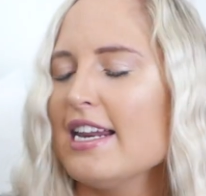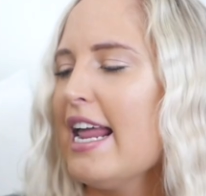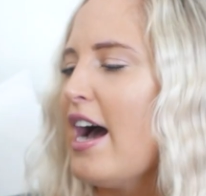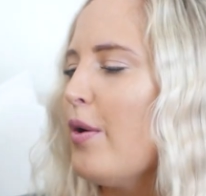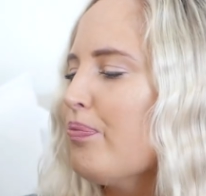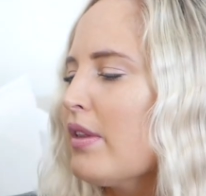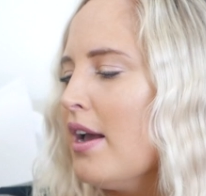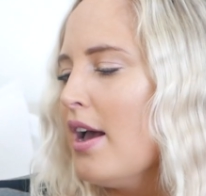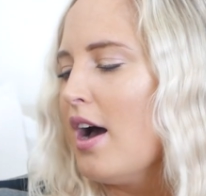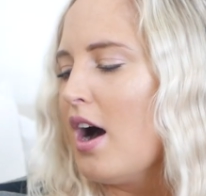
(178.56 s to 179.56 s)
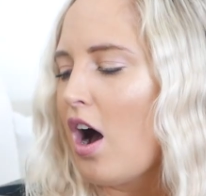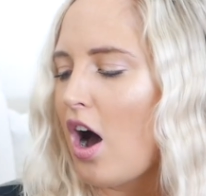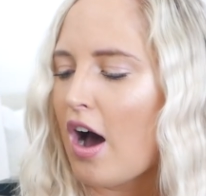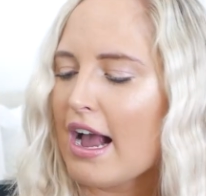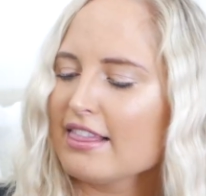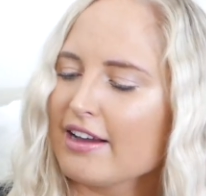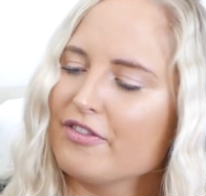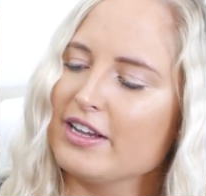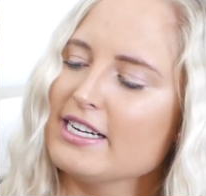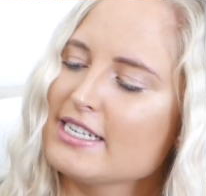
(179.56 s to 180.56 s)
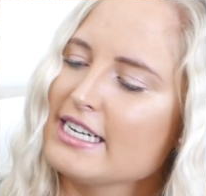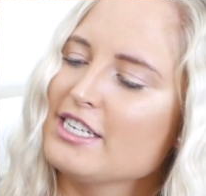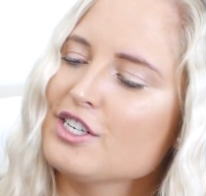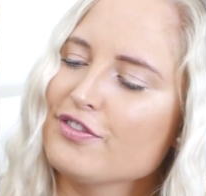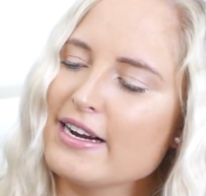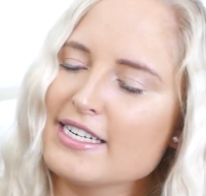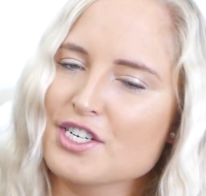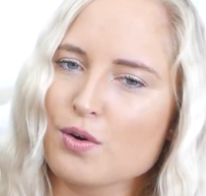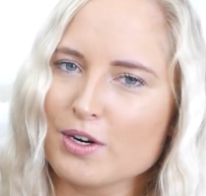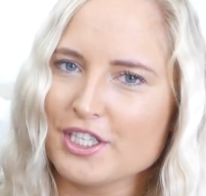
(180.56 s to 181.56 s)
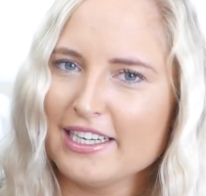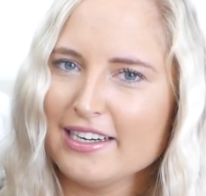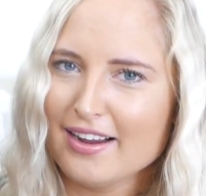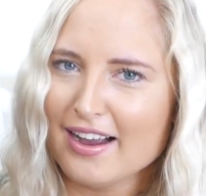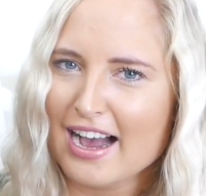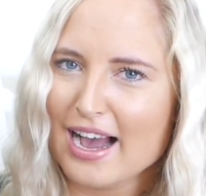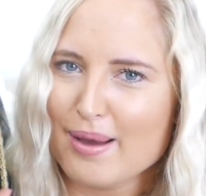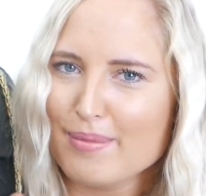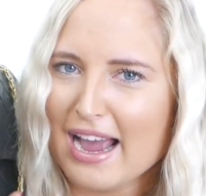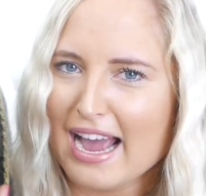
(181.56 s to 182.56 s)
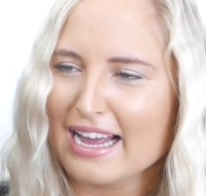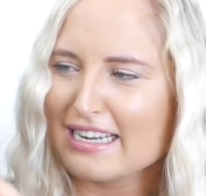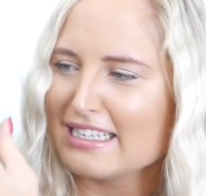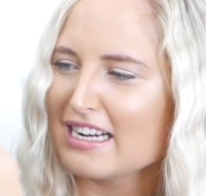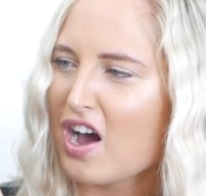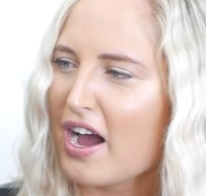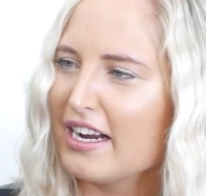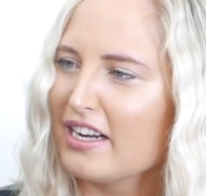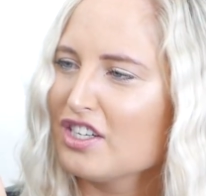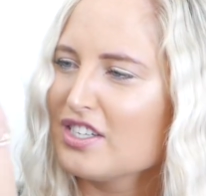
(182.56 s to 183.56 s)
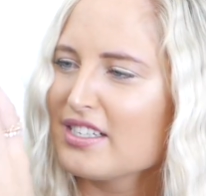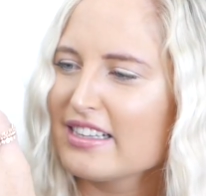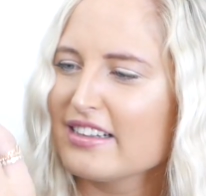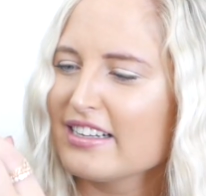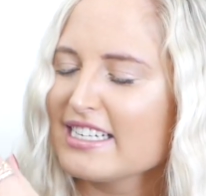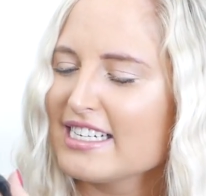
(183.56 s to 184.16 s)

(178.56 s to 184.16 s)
Now, I love this. It's just very squashy, um, and I just, the